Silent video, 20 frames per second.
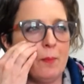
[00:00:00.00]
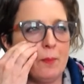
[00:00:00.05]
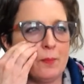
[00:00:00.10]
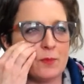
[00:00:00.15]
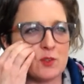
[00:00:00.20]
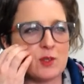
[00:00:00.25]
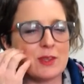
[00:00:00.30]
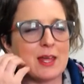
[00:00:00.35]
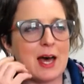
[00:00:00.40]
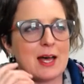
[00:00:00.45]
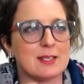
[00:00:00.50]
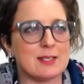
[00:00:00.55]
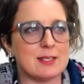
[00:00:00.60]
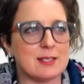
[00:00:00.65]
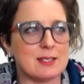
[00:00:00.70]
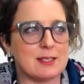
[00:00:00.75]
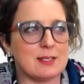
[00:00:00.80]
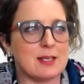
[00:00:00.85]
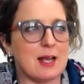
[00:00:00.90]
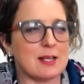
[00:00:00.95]

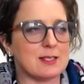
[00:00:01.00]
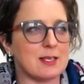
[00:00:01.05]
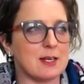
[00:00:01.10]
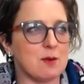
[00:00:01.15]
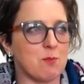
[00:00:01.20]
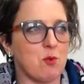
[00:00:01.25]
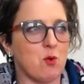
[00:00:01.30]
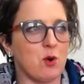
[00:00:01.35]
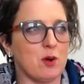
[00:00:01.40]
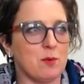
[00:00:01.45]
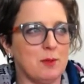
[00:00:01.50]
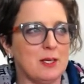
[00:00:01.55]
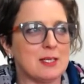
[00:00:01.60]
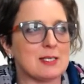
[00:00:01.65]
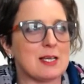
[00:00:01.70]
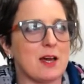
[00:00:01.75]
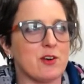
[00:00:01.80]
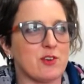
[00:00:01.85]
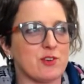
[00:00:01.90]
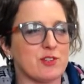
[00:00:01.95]
that's an important piece,
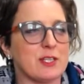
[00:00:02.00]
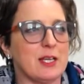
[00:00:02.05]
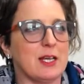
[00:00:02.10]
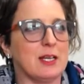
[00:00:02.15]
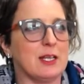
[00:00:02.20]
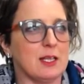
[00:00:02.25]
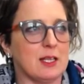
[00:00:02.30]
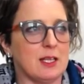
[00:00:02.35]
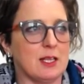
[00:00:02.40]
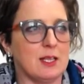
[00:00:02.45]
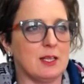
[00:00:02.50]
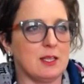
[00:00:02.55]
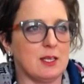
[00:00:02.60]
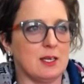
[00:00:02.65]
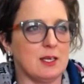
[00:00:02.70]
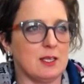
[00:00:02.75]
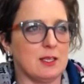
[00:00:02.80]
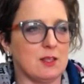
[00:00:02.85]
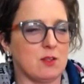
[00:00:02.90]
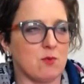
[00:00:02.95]
understanding
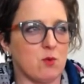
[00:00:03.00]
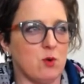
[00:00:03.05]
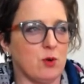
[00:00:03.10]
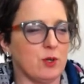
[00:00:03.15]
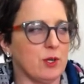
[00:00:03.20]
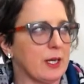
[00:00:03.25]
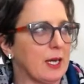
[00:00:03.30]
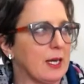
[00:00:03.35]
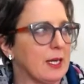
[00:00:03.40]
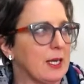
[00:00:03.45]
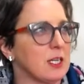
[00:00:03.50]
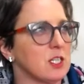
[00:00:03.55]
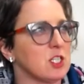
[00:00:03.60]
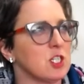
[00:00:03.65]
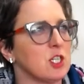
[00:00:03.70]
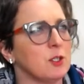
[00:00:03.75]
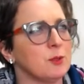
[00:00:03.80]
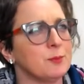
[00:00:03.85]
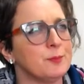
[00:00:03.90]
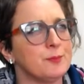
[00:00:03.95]
the role you're getting
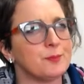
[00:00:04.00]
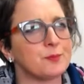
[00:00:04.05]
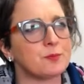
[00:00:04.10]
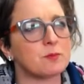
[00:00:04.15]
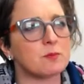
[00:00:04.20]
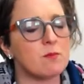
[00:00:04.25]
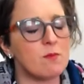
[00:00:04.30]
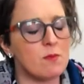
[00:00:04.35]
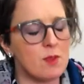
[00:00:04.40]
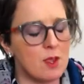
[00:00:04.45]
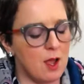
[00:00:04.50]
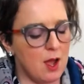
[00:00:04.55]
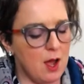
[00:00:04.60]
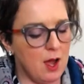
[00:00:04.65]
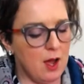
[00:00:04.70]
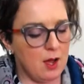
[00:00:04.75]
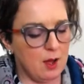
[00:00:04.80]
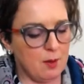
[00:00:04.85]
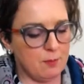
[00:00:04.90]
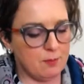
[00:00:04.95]
into.
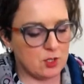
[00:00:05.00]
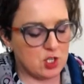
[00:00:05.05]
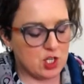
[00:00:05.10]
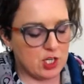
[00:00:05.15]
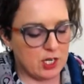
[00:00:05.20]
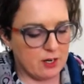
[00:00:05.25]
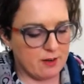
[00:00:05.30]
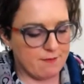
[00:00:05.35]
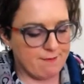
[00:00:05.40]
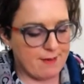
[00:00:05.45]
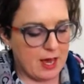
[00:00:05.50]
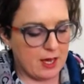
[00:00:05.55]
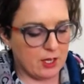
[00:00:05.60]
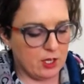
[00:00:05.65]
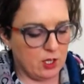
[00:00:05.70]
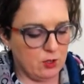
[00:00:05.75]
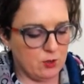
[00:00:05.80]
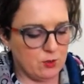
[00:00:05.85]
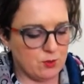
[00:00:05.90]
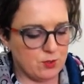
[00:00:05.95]
Shared
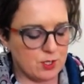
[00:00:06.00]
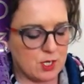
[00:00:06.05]
values.